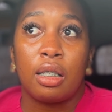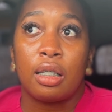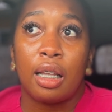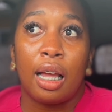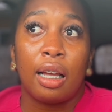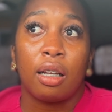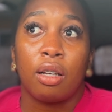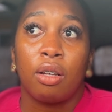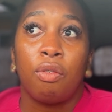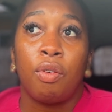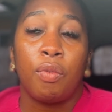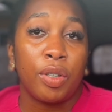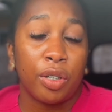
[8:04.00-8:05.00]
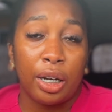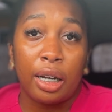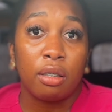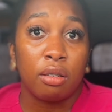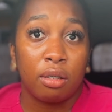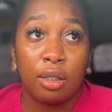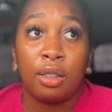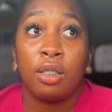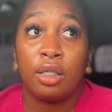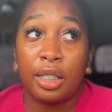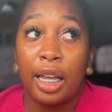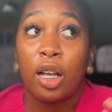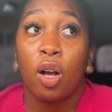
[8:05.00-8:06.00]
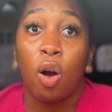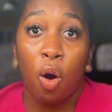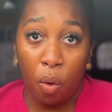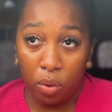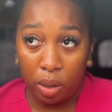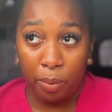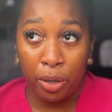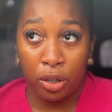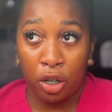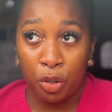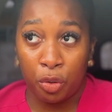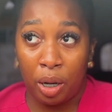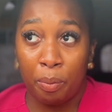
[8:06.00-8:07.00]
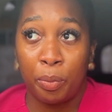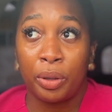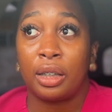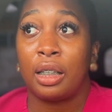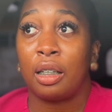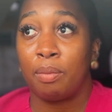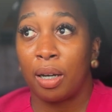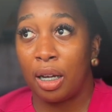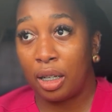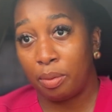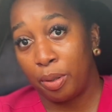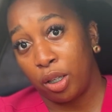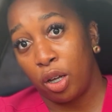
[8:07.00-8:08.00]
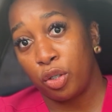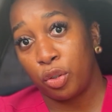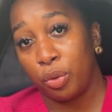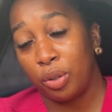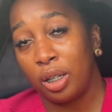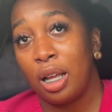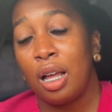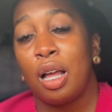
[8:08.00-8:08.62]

It's like 50 grand to take out the birth control and put in back on this birth control.